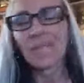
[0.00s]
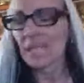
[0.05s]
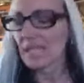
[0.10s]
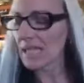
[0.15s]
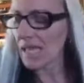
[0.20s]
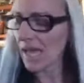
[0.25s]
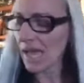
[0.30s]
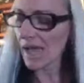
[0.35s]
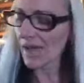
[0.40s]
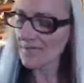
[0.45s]

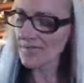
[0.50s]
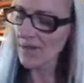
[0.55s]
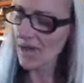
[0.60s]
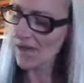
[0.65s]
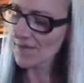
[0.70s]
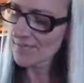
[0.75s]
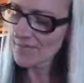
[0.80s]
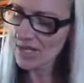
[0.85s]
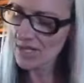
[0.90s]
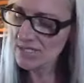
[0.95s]
Yeah,
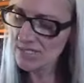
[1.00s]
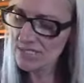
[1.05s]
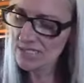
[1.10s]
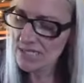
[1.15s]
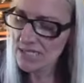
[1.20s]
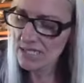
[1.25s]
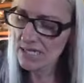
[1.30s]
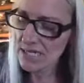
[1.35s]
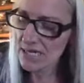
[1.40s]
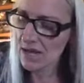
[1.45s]
I've not
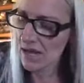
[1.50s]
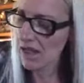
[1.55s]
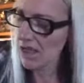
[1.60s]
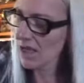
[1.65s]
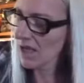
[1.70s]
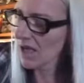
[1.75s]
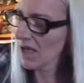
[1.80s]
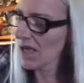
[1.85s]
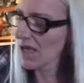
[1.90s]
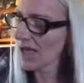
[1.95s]
seen it.
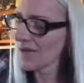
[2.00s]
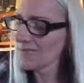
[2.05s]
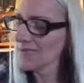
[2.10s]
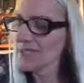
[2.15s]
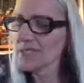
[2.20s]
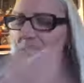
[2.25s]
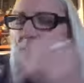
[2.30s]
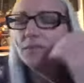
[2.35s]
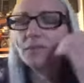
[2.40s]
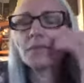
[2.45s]
I'll have
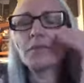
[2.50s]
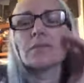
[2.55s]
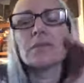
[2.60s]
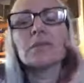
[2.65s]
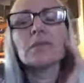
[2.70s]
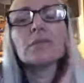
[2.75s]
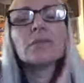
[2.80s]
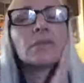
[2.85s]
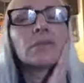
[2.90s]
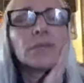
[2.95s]
to.
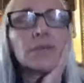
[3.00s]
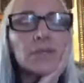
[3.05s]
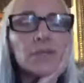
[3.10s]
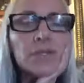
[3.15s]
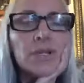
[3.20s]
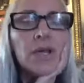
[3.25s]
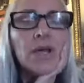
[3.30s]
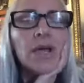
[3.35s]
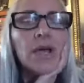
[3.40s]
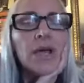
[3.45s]

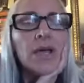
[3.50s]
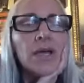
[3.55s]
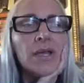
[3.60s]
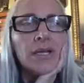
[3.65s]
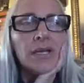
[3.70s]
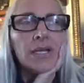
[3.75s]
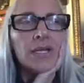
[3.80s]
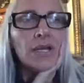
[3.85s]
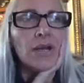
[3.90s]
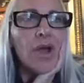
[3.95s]

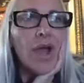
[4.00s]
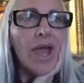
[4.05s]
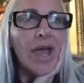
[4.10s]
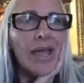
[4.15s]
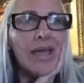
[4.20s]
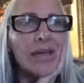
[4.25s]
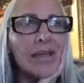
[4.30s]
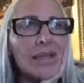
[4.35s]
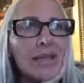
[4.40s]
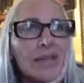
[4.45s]
You
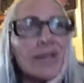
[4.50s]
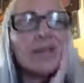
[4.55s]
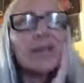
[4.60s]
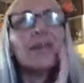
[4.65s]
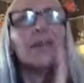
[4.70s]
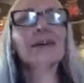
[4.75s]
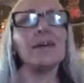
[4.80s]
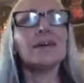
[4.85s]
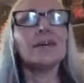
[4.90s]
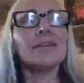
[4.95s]
know,
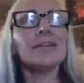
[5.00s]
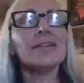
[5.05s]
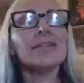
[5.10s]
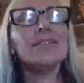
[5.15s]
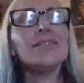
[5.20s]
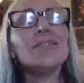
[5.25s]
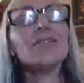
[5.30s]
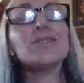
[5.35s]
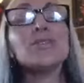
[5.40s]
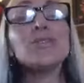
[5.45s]

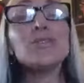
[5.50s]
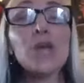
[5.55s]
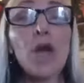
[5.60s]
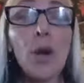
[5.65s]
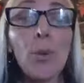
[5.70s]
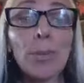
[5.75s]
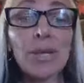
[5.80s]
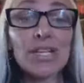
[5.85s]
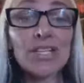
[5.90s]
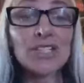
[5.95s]
there's
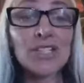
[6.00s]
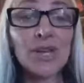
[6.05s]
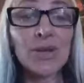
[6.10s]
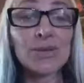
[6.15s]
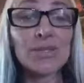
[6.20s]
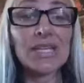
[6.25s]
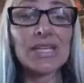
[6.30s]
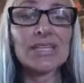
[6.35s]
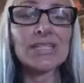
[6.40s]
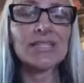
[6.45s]
so many
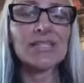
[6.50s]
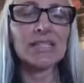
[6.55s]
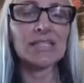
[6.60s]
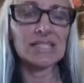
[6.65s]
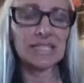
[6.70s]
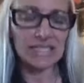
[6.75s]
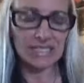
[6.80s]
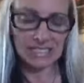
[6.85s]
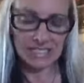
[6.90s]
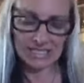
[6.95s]
shows I still
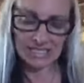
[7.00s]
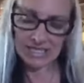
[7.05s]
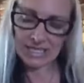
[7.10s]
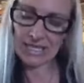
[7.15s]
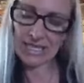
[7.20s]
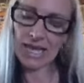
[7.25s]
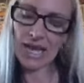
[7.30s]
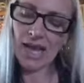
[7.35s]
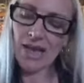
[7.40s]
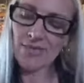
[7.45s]
need to
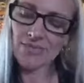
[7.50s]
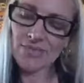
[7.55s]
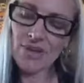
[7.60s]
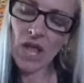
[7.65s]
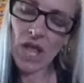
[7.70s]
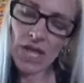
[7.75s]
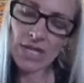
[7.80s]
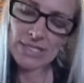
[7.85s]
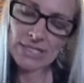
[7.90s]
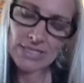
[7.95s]
see. I've
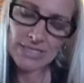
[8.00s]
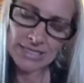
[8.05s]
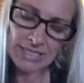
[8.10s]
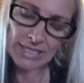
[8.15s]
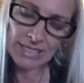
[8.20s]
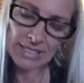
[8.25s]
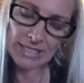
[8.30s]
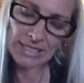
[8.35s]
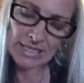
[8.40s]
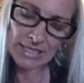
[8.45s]
not
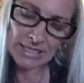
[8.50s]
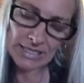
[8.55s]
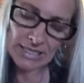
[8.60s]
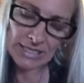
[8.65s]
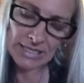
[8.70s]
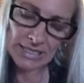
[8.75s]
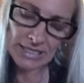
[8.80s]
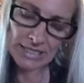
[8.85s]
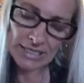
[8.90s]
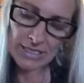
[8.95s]

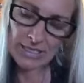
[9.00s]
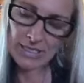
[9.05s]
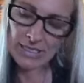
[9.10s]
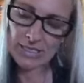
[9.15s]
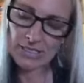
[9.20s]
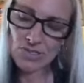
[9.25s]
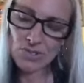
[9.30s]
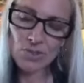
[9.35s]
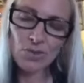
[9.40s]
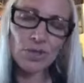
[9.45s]
seen
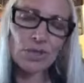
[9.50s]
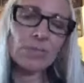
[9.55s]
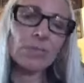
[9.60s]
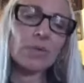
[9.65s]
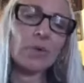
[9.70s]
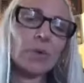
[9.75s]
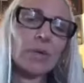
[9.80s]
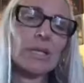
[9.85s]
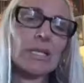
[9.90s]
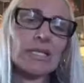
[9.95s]

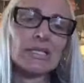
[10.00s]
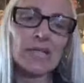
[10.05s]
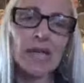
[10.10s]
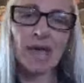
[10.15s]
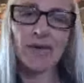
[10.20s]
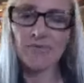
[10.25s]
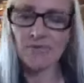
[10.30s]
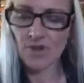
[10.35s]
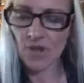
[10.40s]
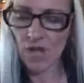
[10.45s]
Scream Queens.
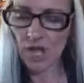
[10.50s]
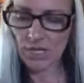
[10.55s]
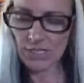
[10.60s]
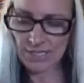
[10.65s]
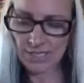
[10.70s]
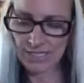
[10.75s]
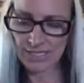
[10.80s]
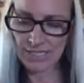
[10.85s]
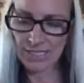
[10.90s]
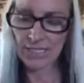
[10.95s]
I've
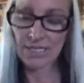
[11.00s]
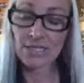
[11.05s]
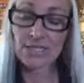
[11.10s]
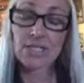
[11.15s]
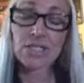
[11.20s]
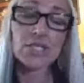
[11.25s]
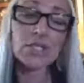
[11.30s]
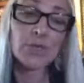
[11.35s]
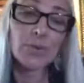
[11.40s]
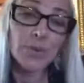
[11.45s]
not seen
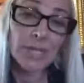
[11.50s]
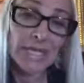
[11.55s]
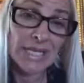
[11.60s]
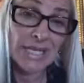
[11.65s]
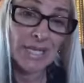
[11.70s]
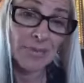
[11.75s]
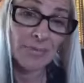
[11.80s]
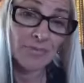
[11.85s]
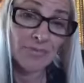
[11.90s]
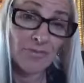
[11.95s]

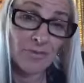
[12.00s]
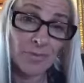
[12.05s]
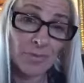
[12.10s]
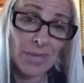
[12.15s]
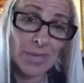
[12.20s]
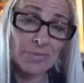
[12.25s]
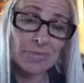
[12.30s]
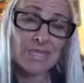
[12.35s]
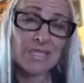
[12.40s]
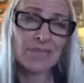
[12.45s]
Scream from
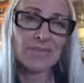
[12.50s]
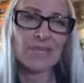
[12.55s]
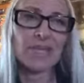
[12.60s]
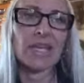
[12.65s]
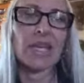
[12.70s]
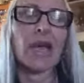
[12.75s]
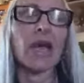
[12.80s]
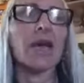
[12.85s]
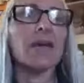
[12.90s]
MTV.